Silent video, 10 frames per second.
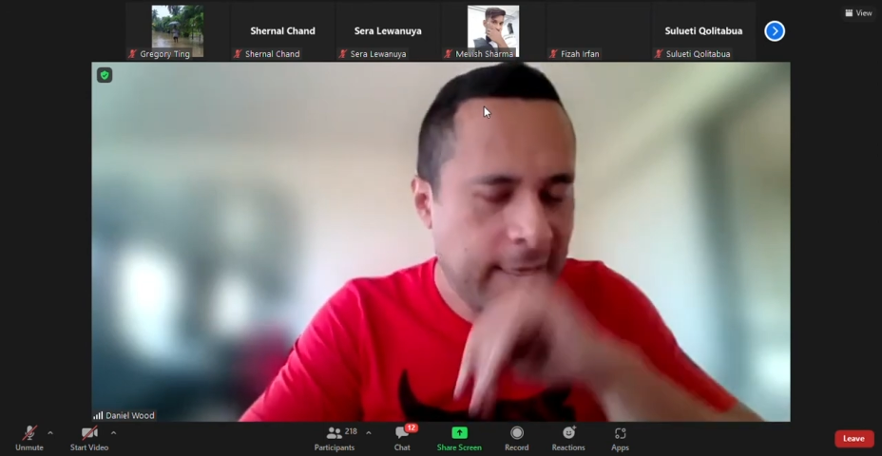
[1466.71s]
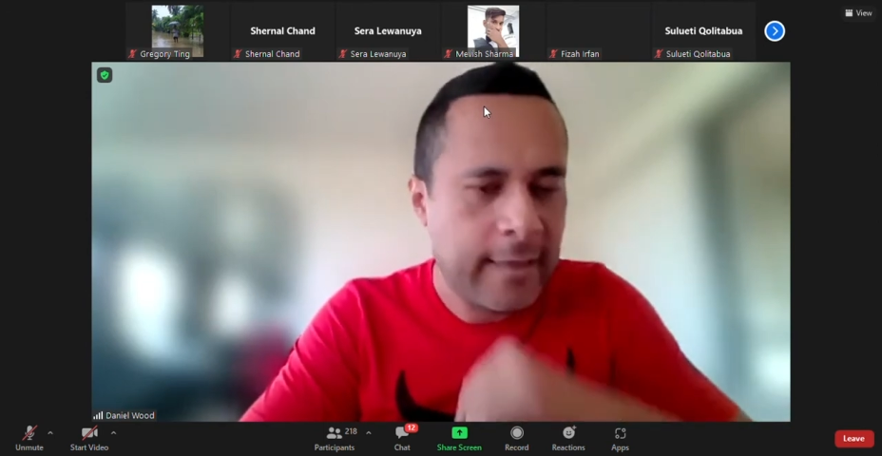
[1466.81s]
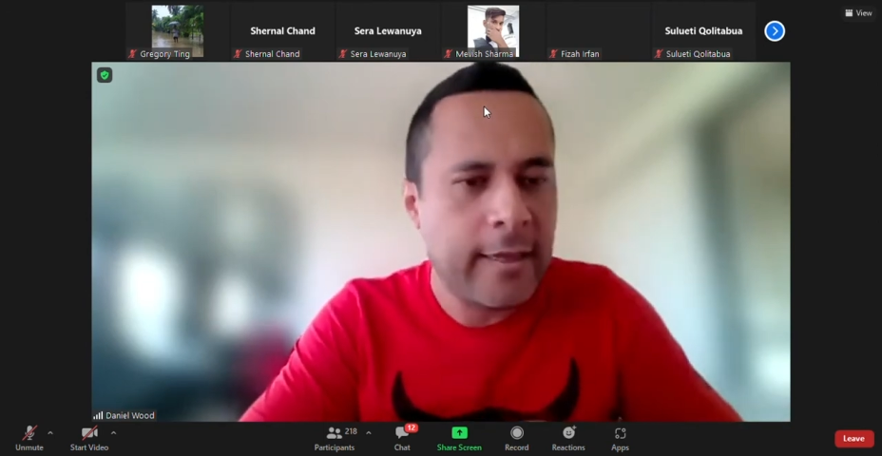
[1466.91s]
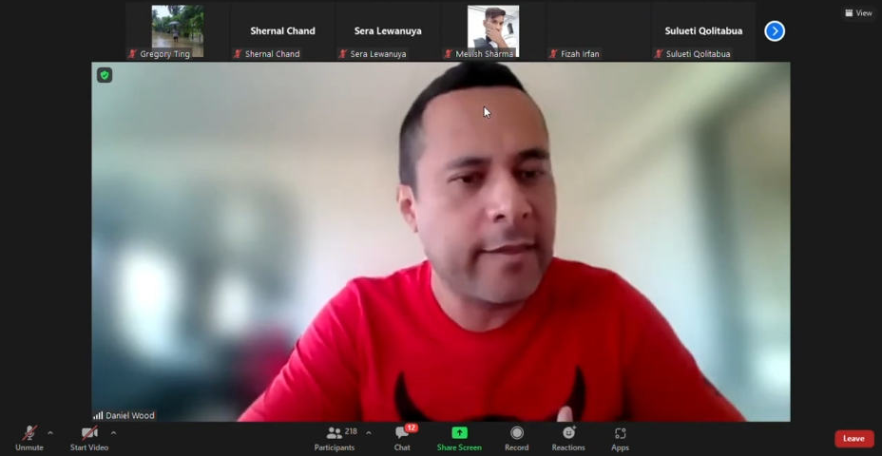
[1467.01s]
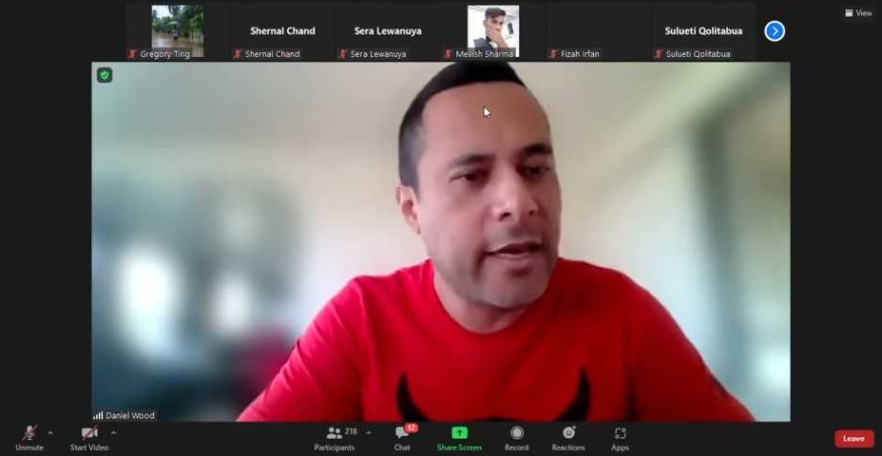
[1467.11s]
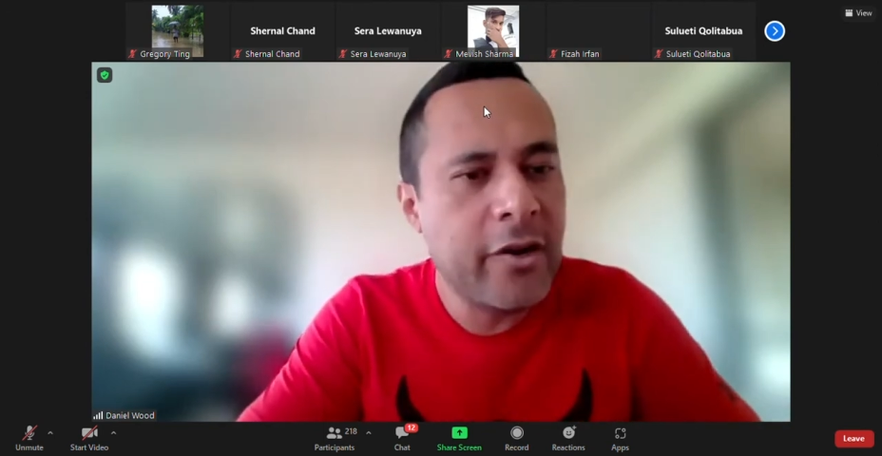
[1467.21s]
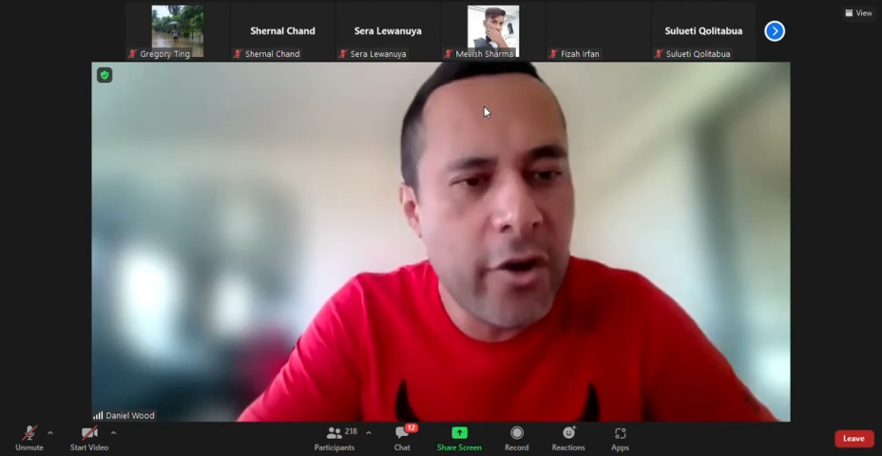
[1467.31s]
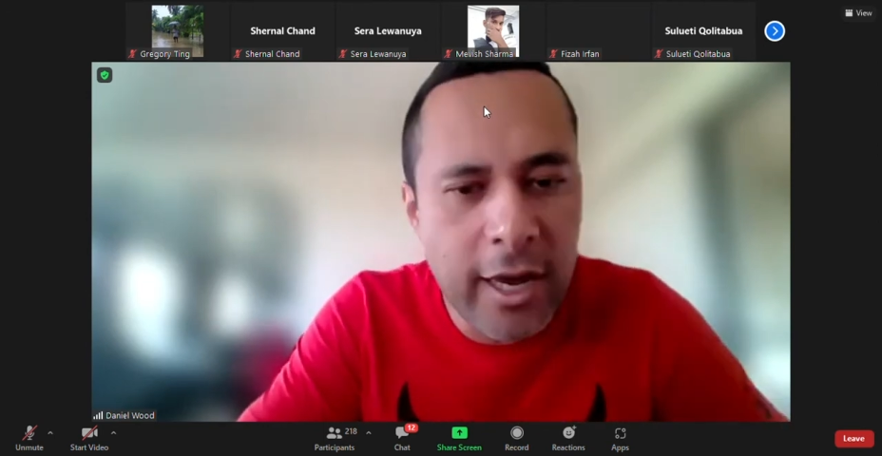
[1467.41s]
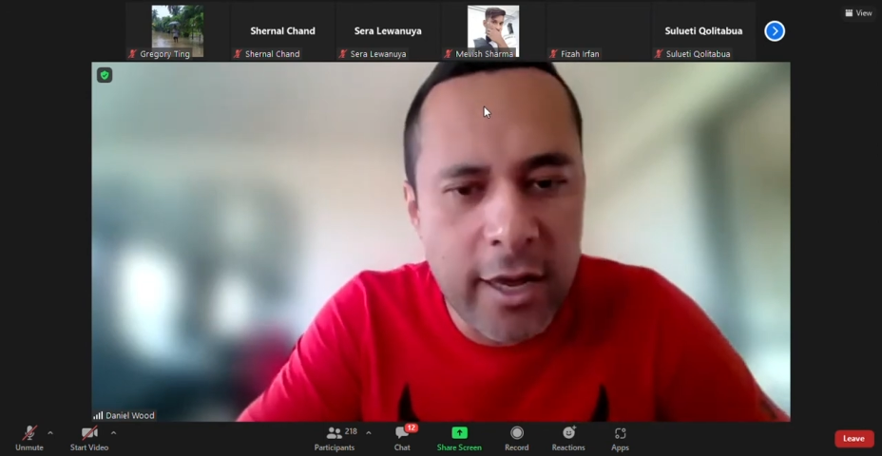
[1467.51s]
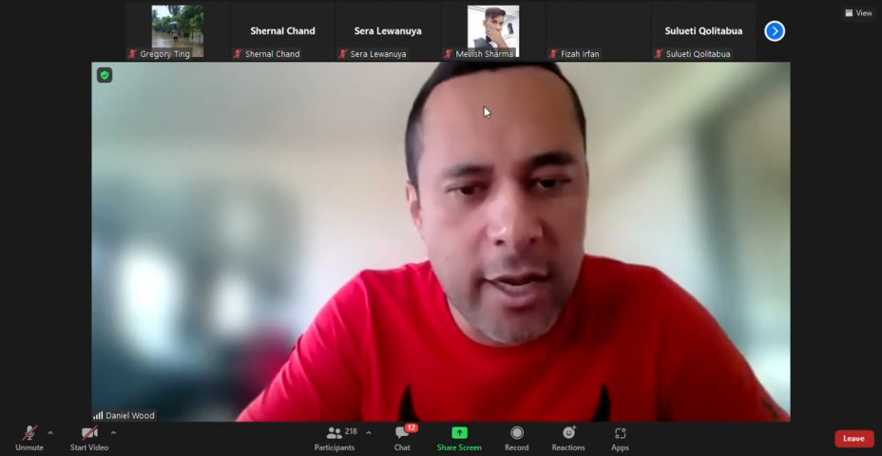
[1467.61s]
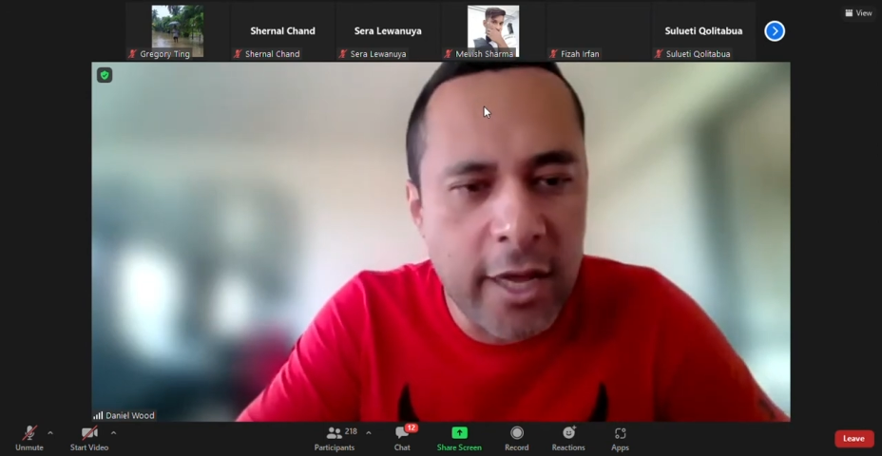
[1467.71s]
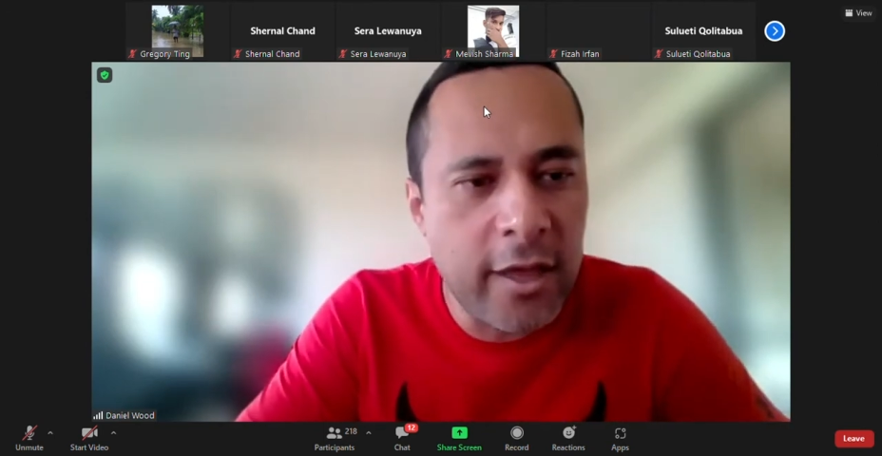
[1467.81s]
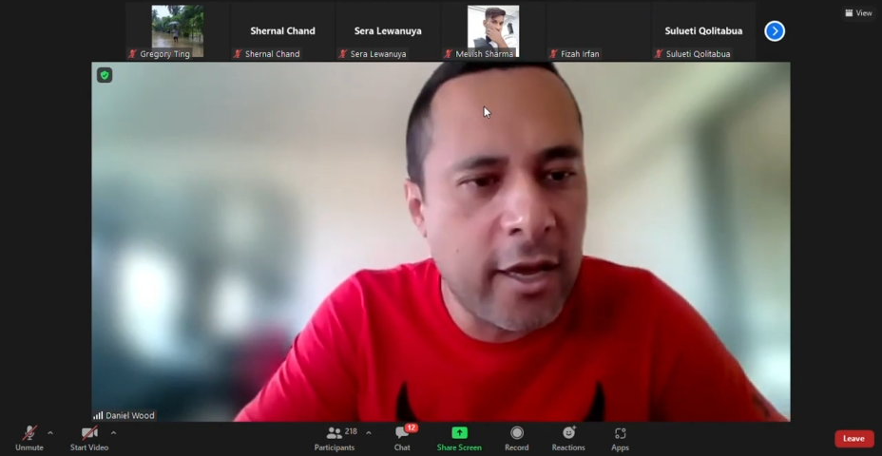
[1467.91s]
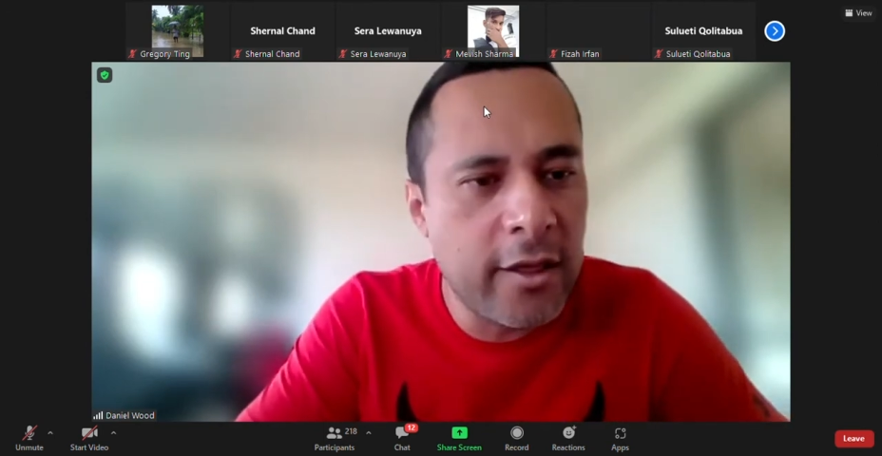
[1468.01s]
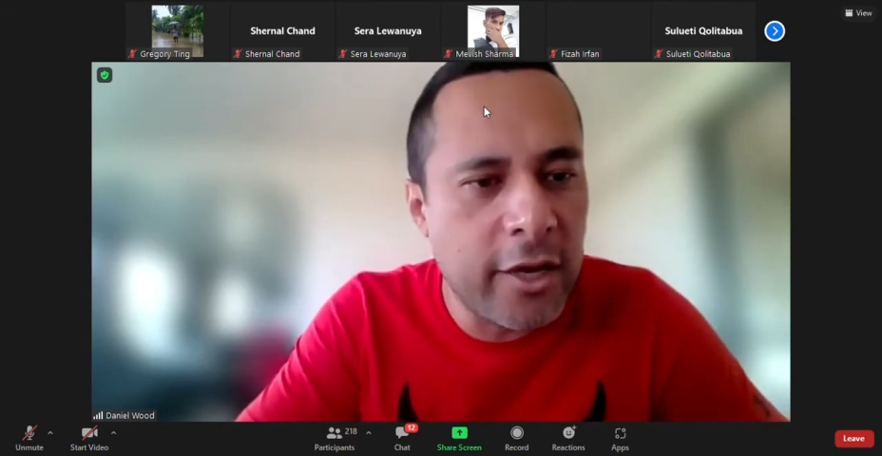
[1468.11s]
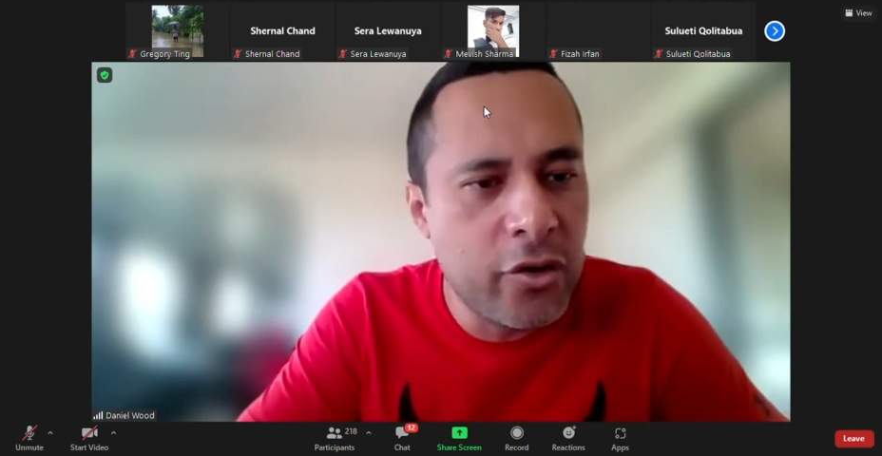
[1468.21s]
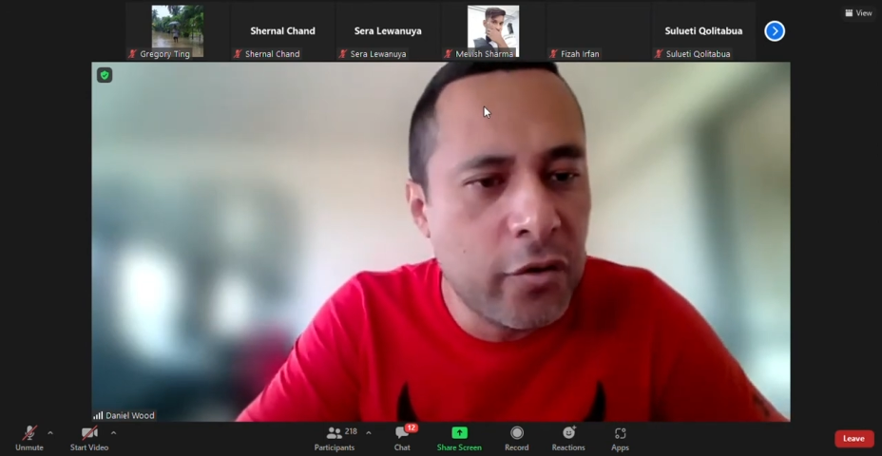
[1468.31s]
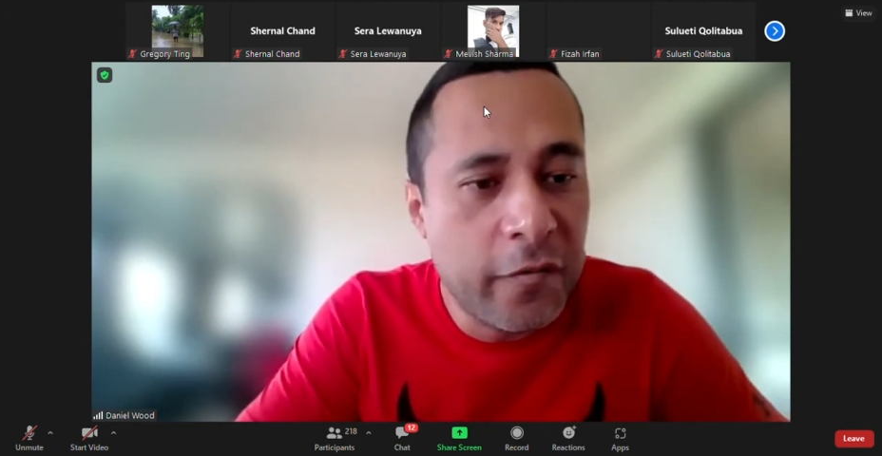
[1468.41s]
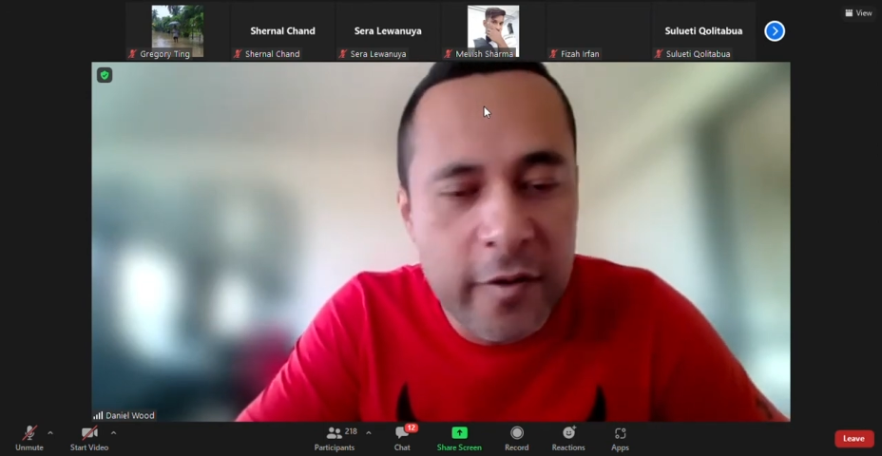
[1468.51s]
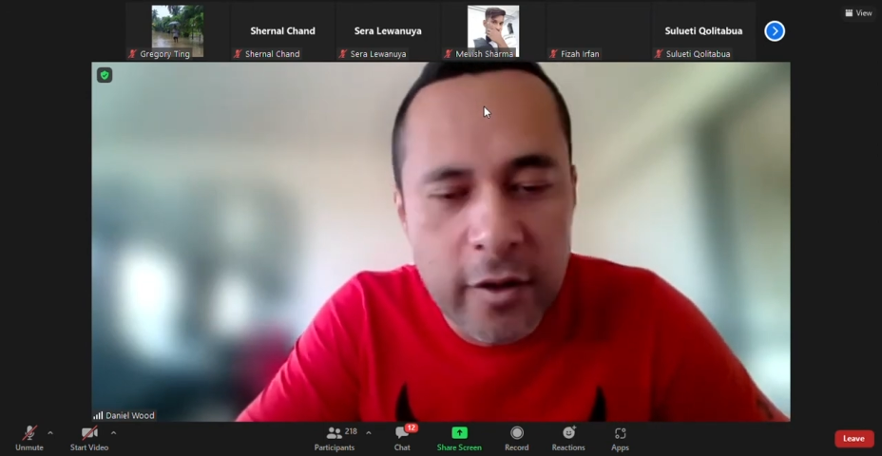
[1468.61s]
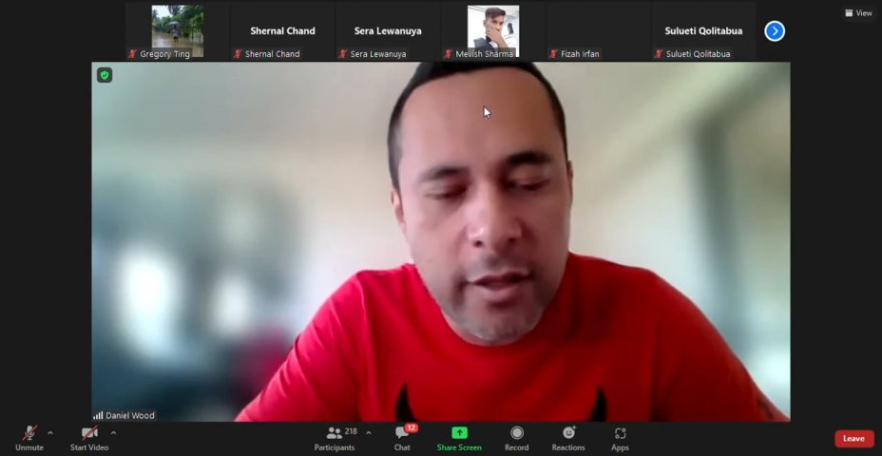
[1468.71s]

that they don't, and that you feel